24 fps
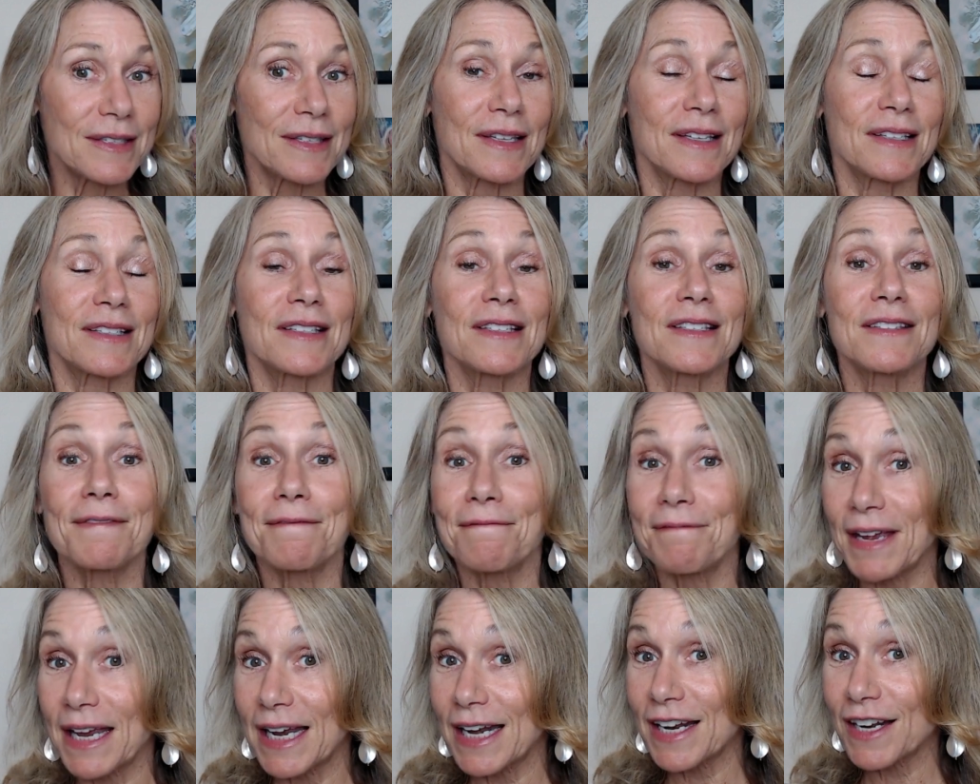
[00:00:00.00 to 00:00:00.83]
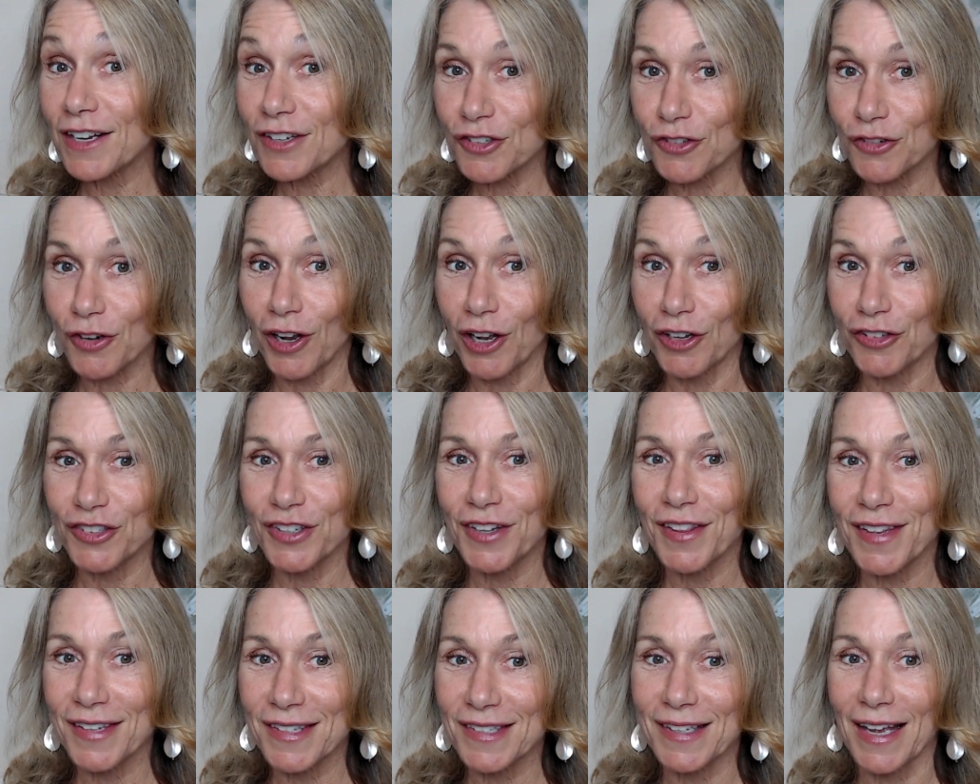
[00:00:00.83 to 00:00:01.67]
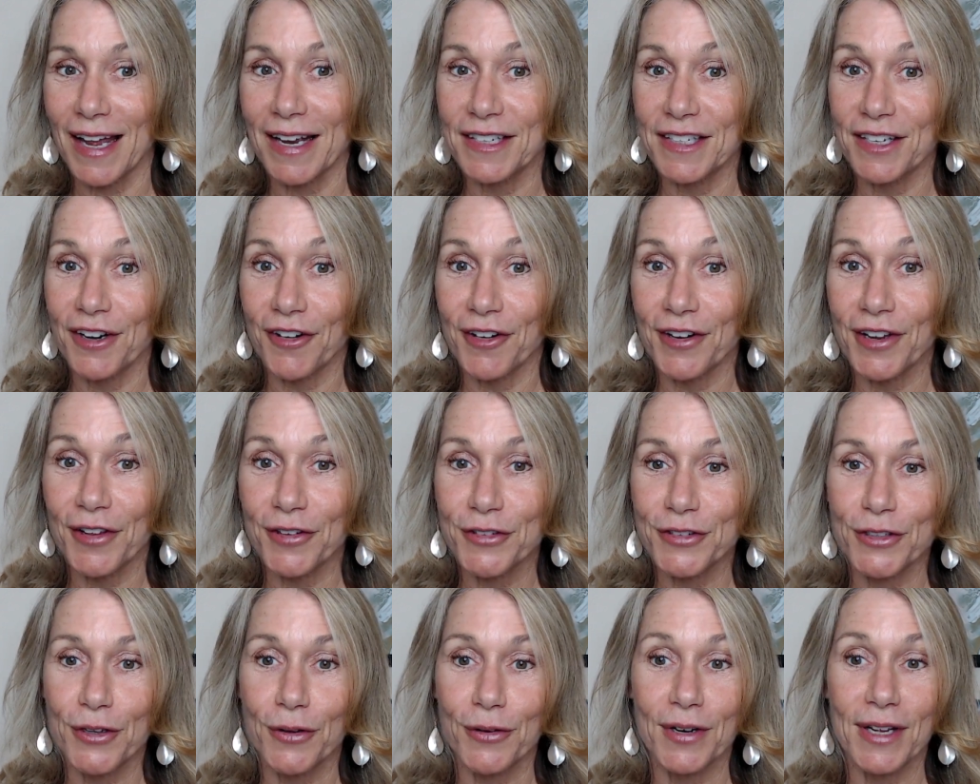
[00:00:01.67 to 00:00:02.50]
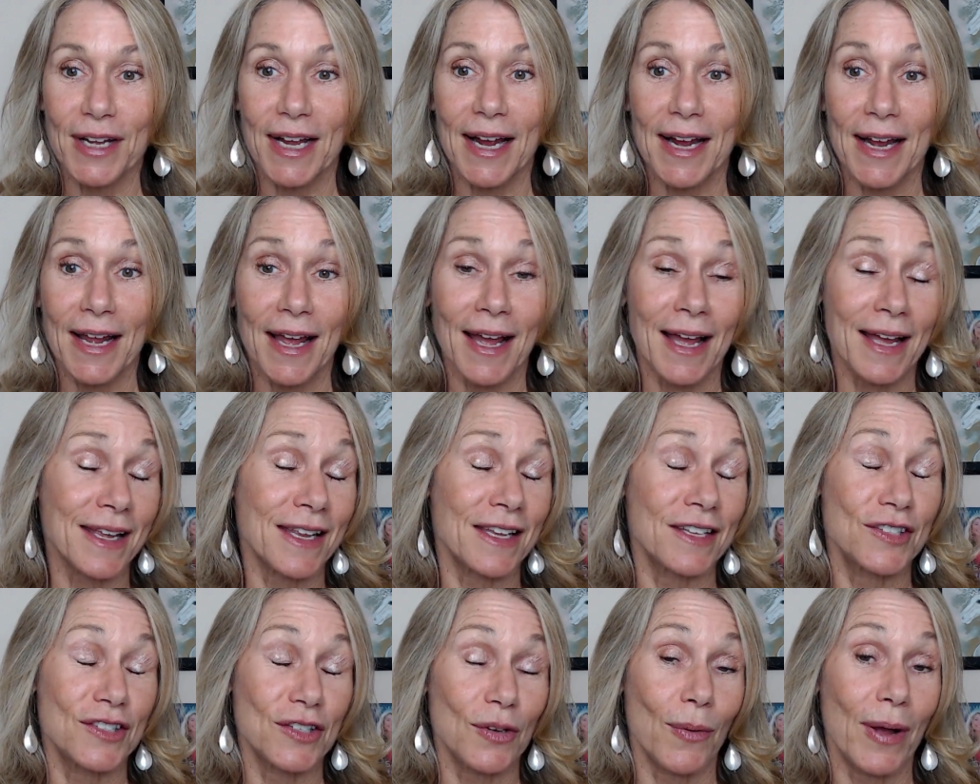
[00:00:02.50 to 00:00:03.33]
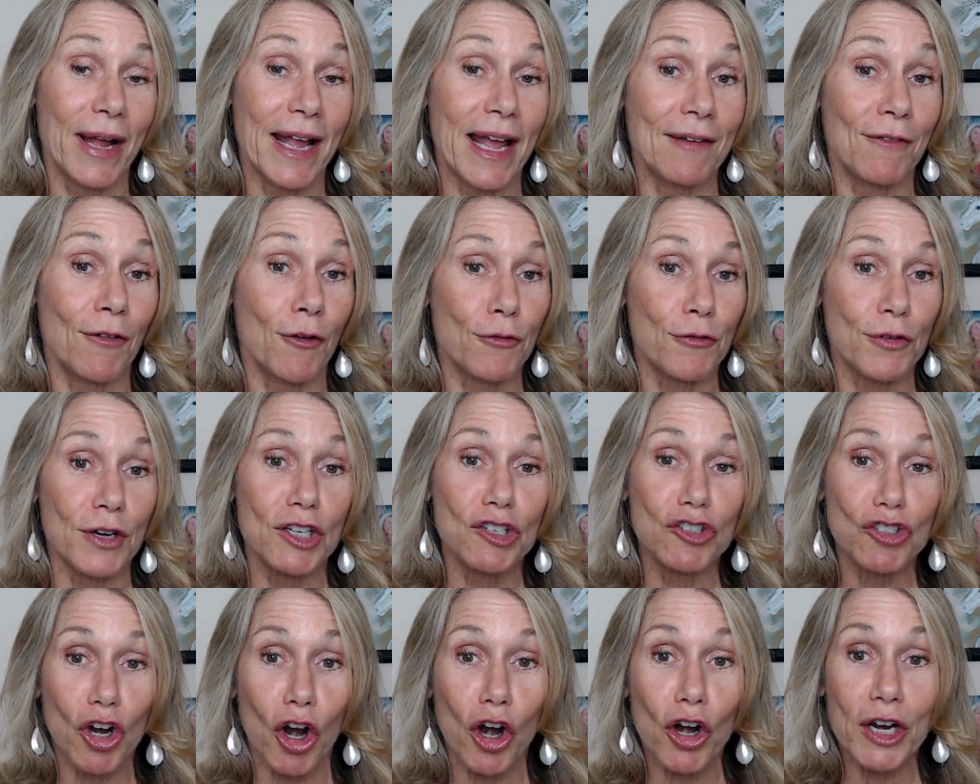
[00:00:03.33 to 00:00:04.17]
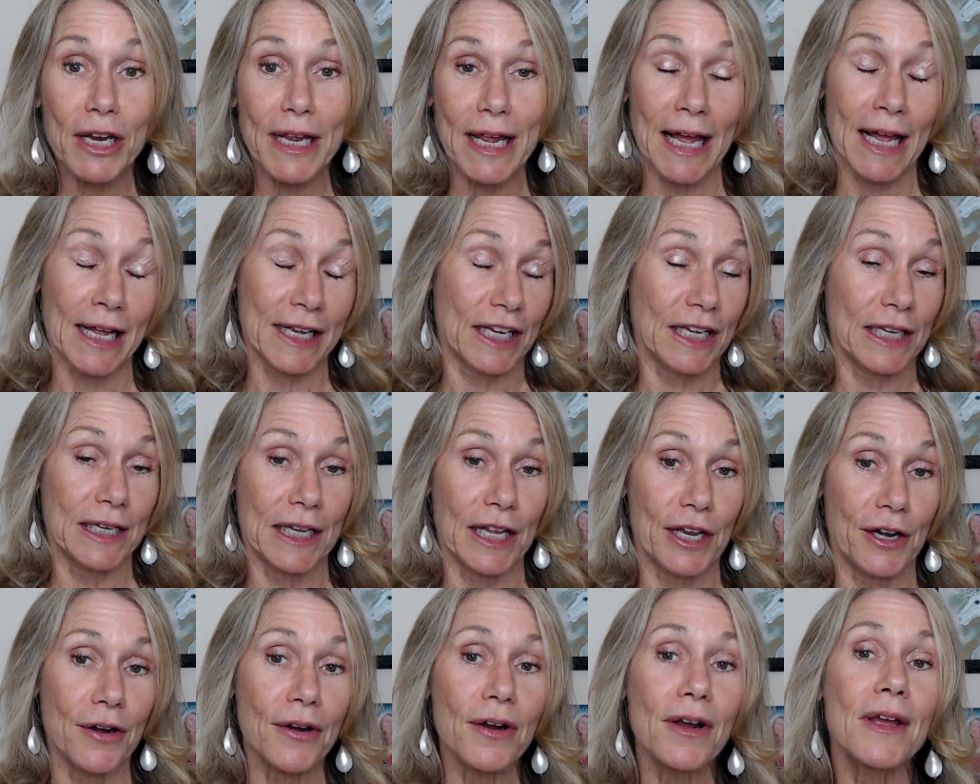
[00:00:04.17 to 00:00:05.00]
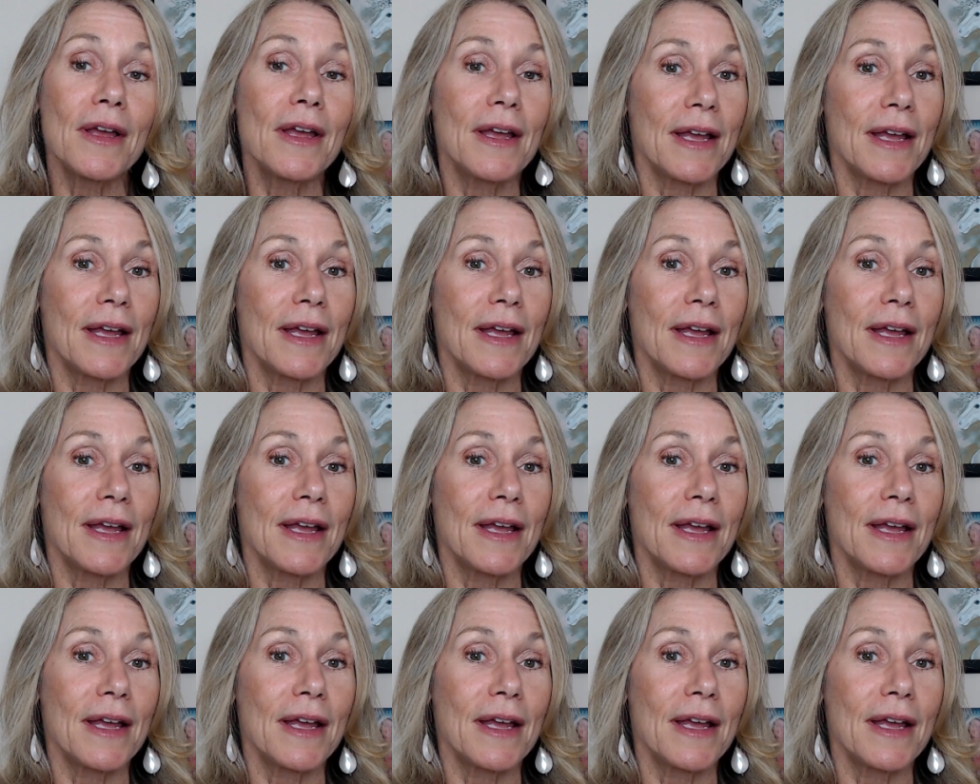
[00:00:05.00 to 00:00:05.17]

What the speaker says: This is Vedic astrology, the sidereal zodiac, and so I have a free chart calculator,